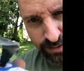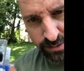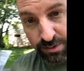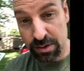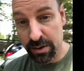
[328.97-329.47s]

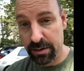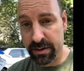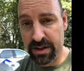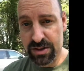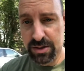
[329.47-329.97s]
So you literally
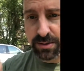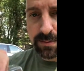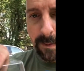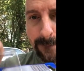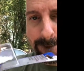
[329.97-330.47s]
could just
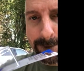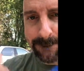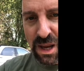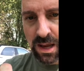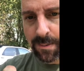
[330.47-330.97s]

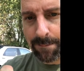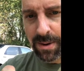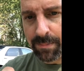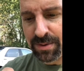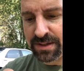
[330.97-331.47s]

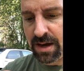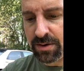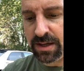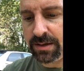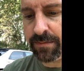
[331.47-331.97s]
pop it down
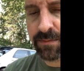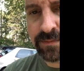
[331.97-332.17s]
in,